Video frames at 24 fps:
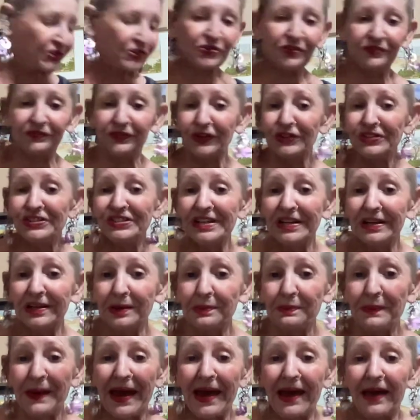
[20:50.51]
traversing the
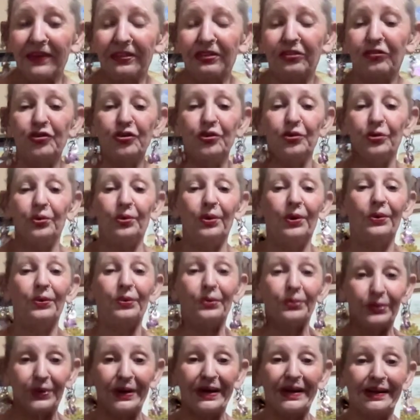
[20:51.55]
path to
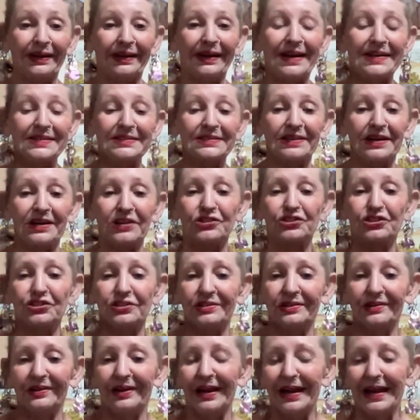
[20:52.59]
realization.